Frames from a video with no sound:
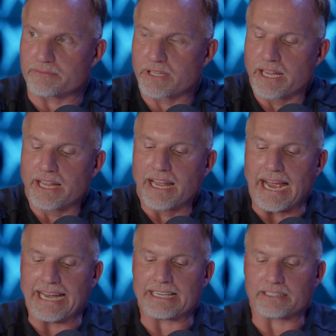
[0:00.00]
but it.
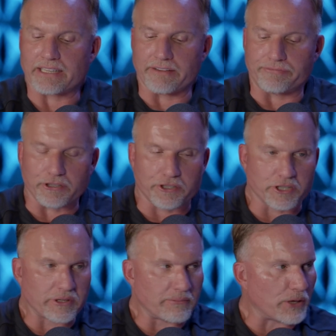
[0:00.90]
And if you're
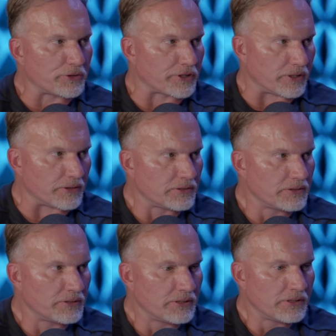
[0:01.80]
too emotional
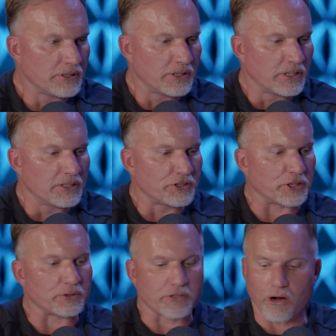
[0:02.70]

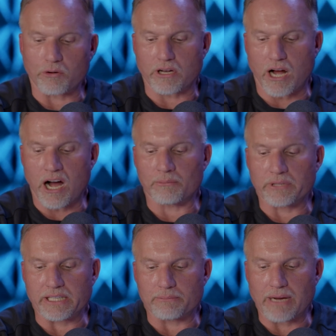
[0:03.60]
to talk
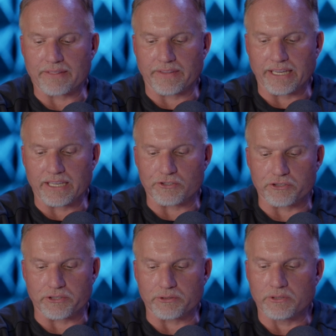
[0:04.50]
calmly about the
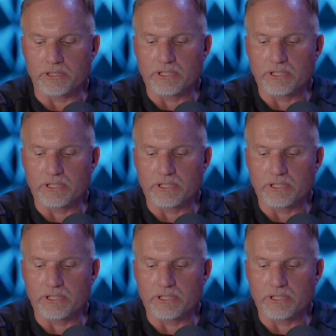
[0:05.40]
issue,